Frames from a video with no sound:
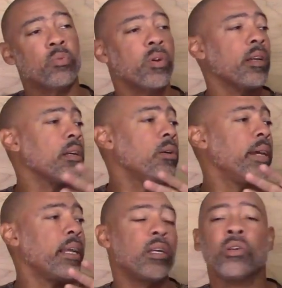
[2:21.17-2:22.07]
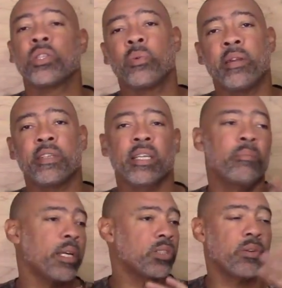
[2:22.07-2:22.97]
we're going to go ahead and go through
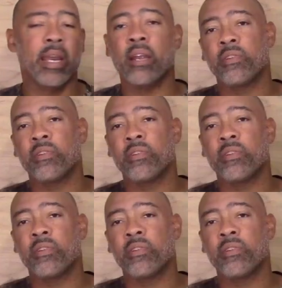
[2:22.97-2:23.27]
everything, make sure